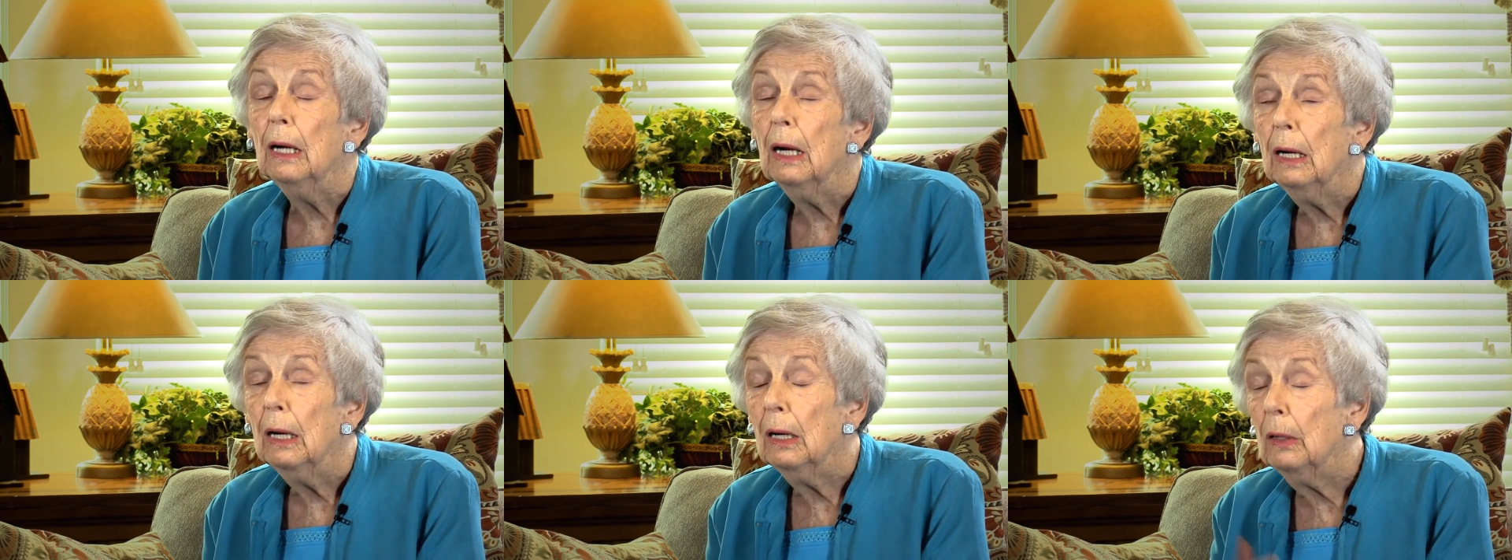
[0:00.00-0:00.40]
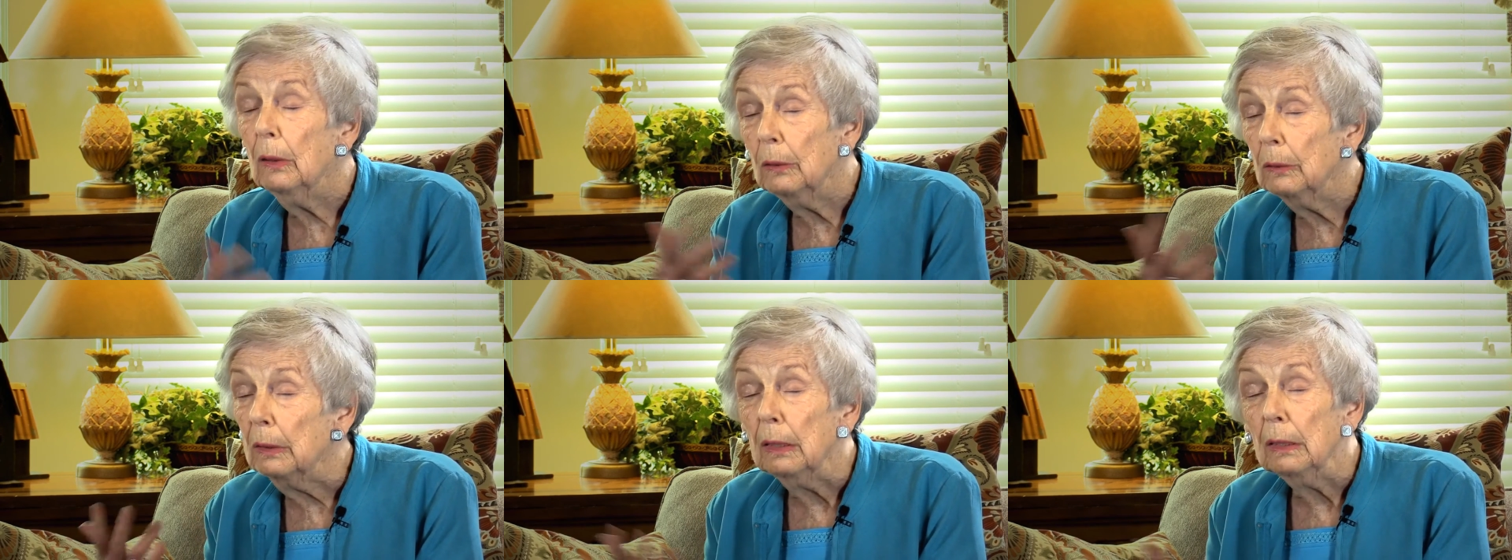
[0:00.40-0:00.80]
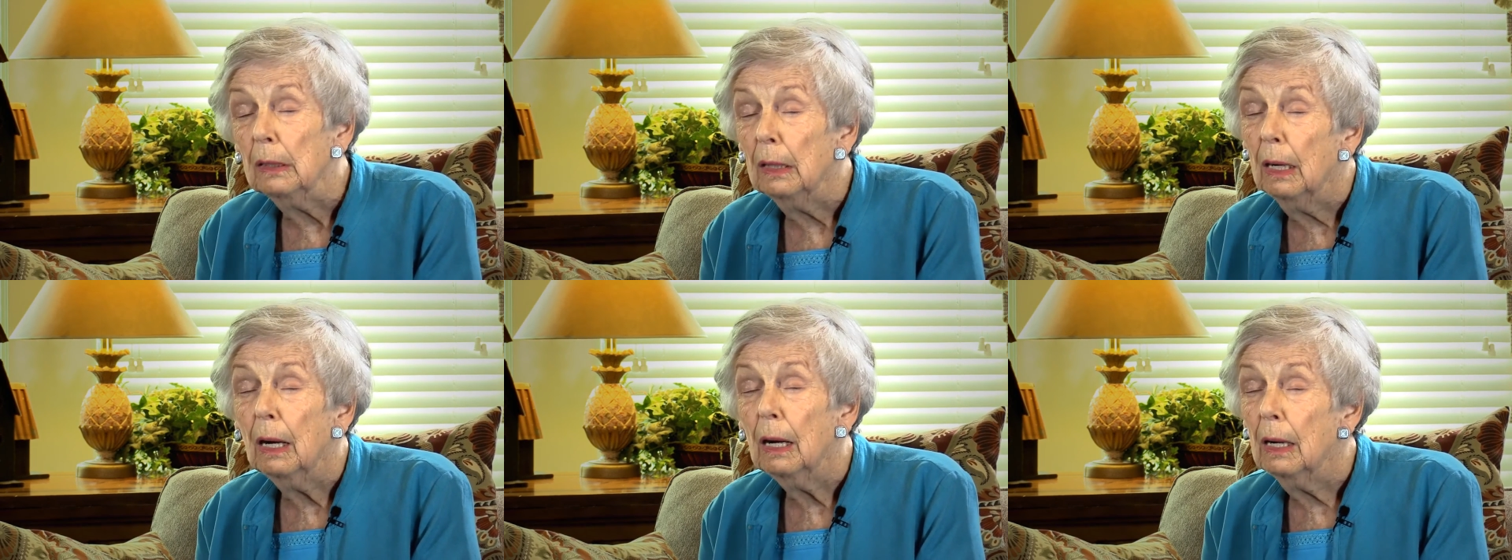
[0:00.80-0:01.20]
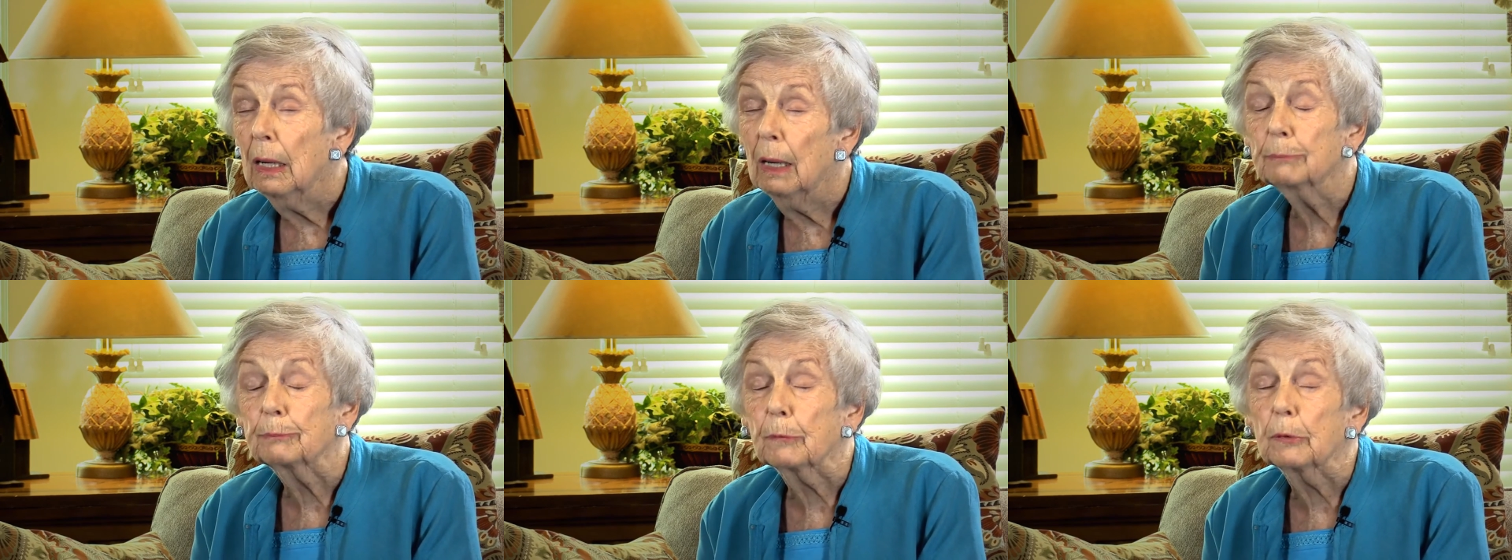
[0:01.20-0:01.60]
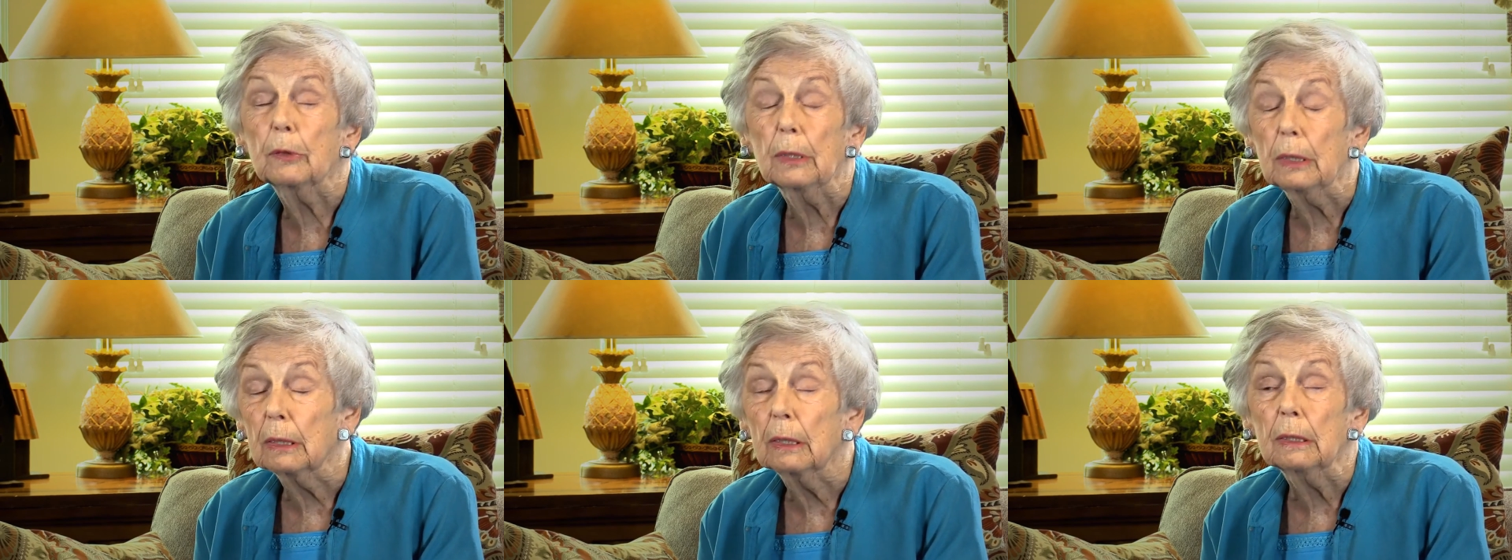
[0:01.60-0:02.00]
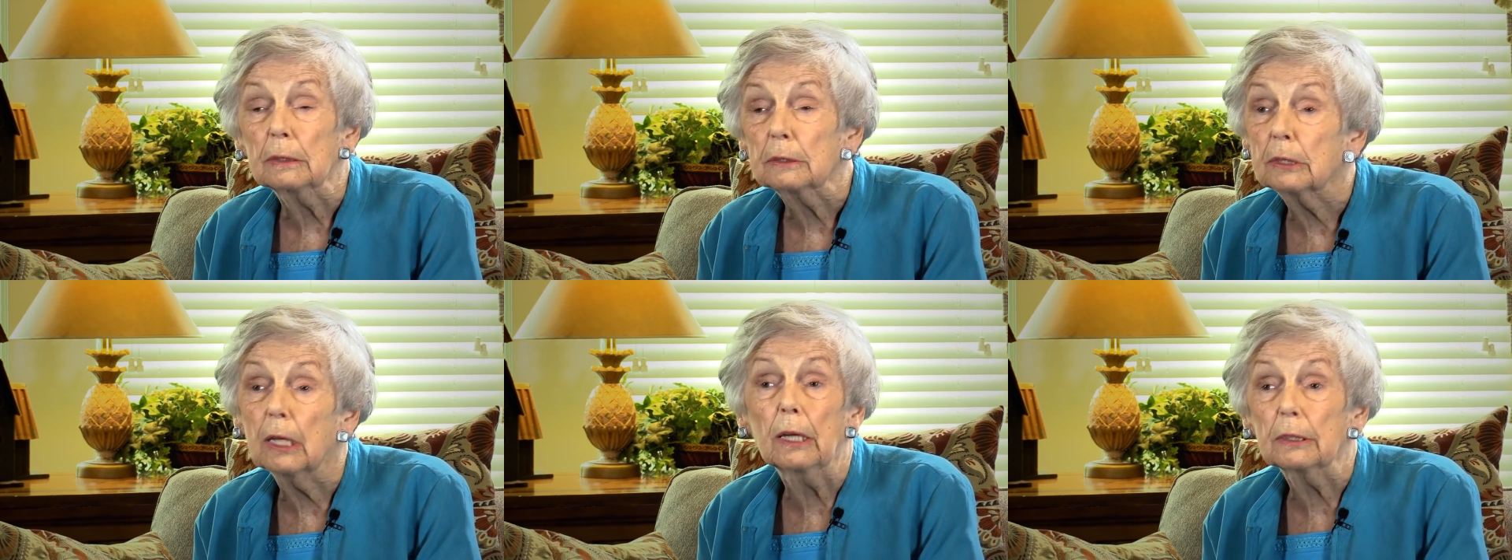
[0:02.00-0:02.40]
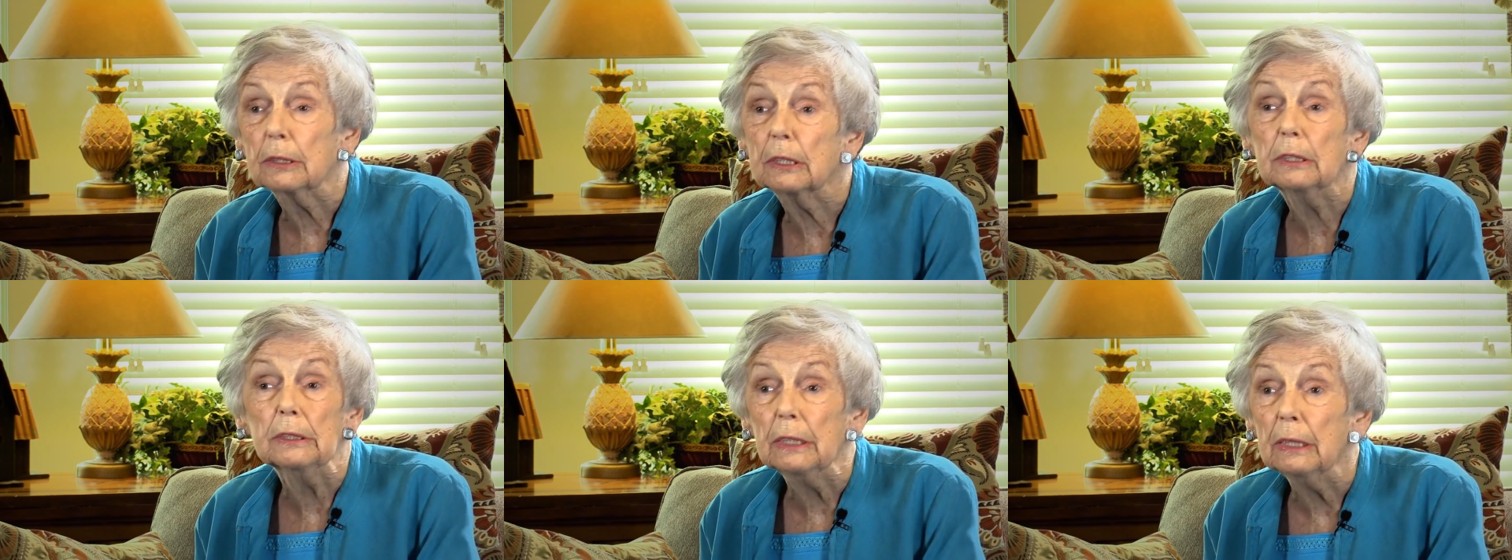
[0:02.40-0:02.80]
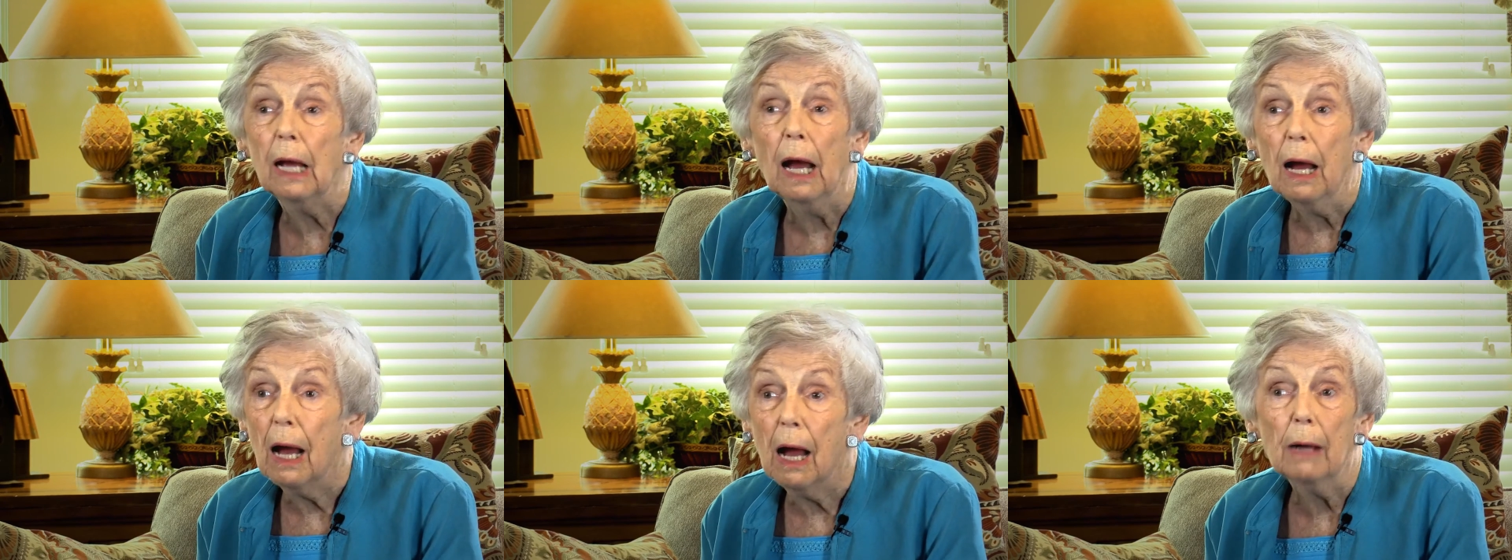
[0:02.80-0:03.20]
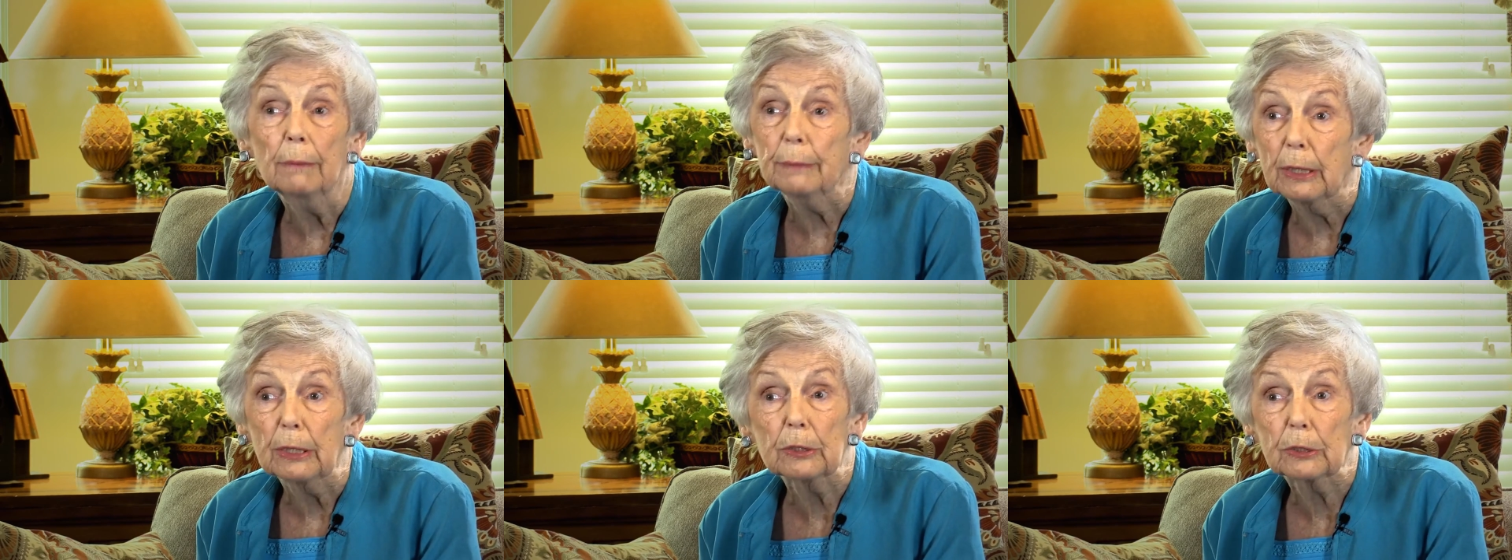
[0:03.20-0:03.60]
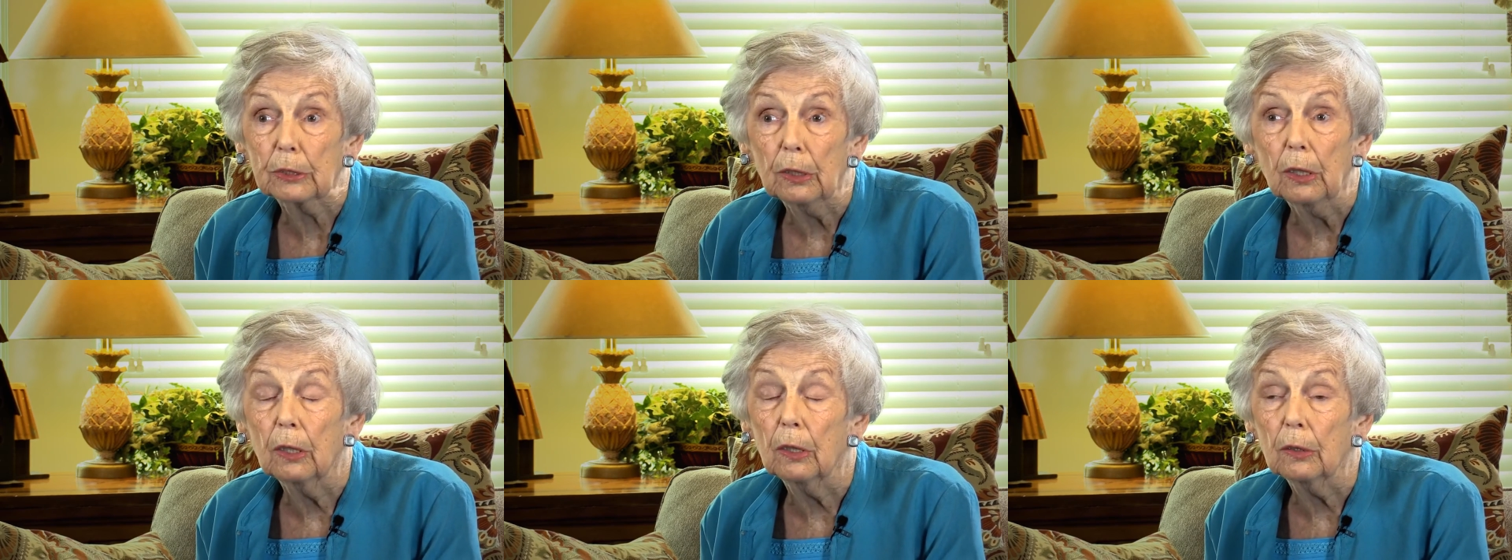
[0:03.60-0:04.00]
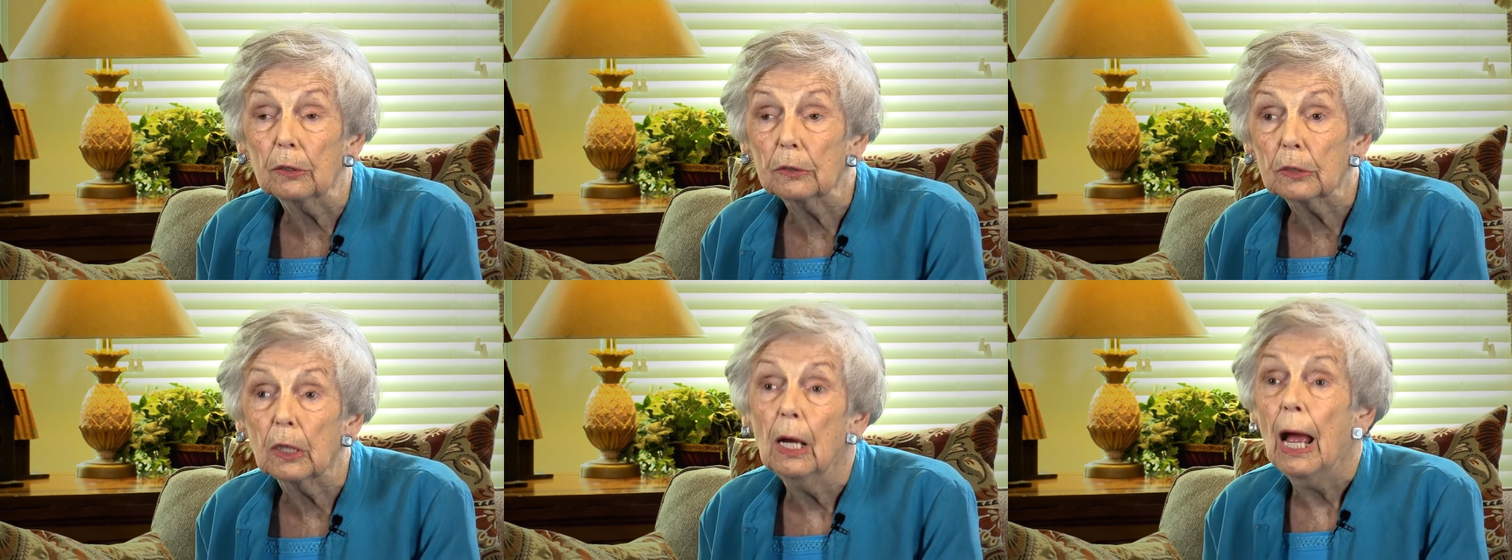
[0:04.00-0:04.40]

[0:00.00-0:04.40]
up to a dozen Amish girls,